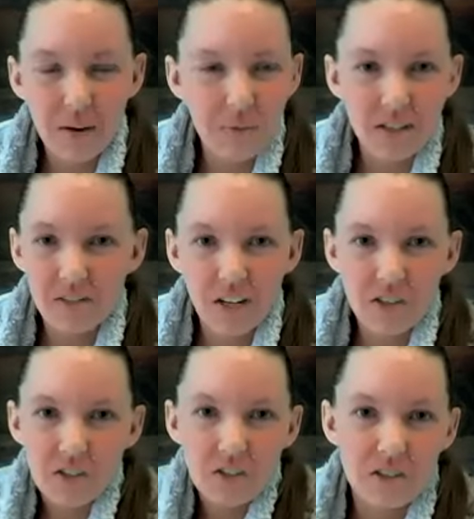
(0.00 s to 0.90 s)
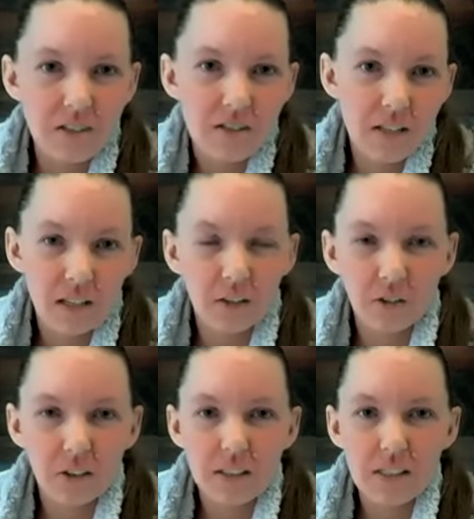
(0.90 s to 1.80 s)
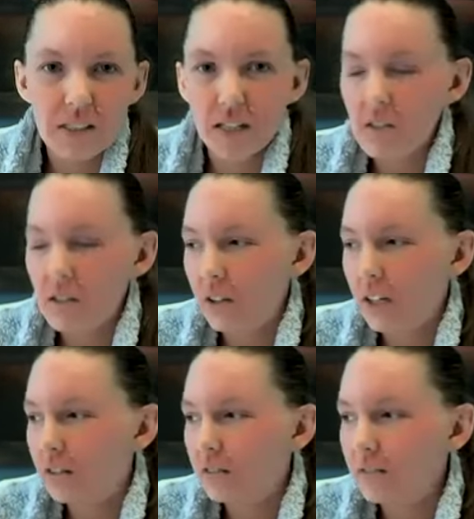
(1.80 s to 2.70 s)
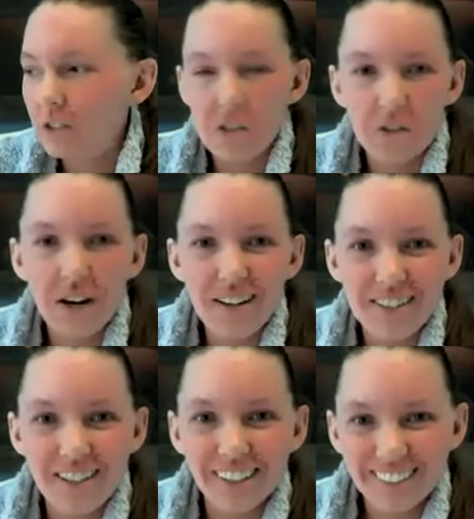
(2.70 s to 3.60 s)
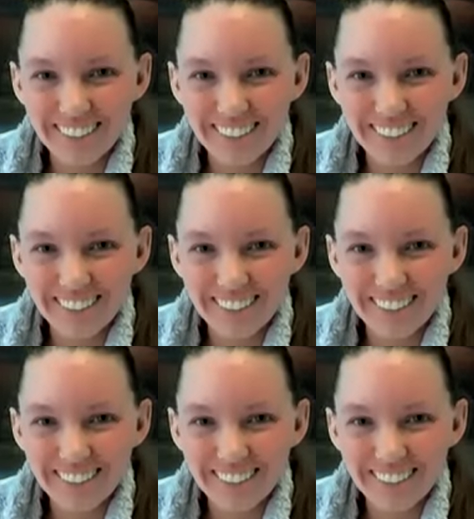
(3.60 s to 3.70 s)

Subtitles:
I mean, Davonne's just selling real estate. So, you know, she's a rock star.